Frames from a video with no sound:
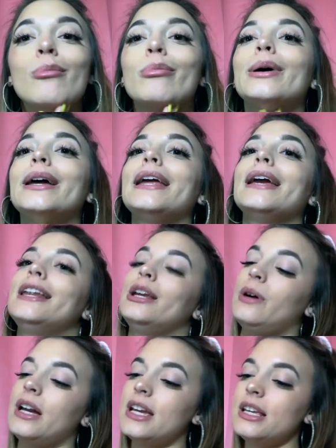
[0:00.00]
But
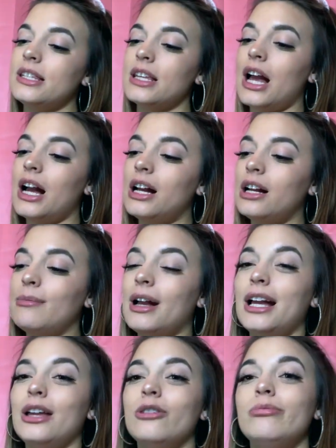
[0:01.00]
anyways, um,
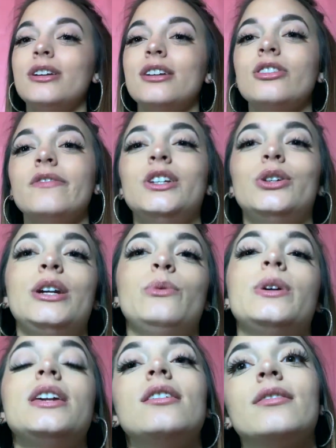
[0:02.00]
I hope you guys are having a great
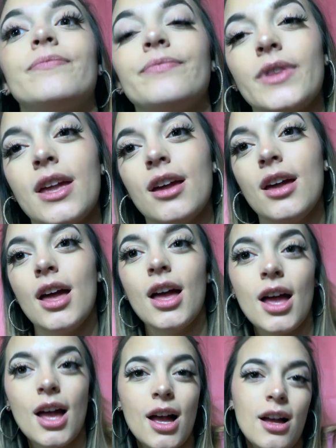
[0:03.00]
week.
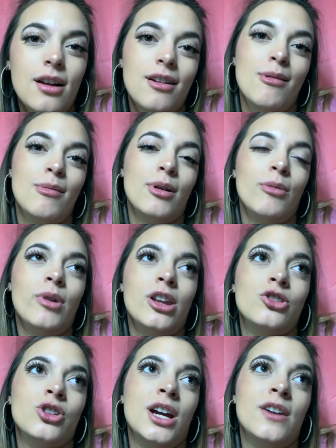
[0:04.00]
Um, I'm going
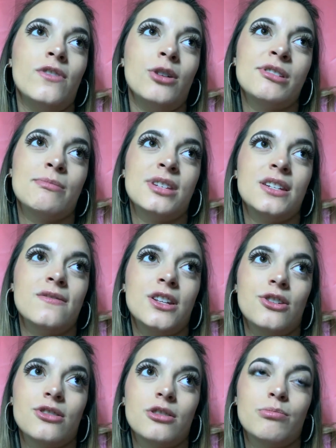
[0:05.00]
to try and film as many
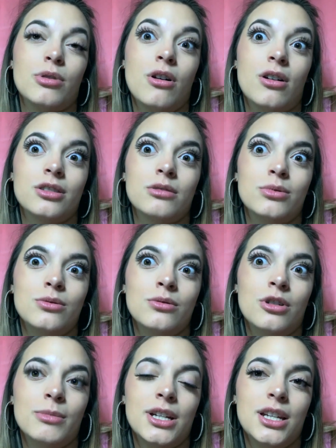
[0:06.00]
videos as possible
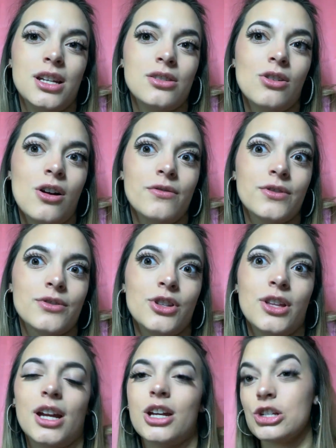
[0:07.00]
on my days off so
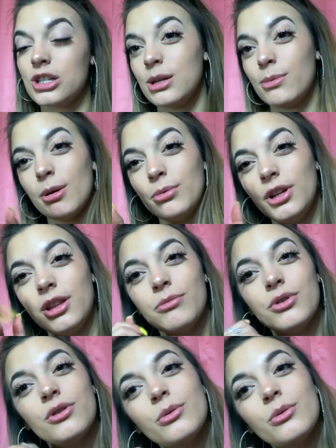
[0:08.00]
then I can just keep uploading them through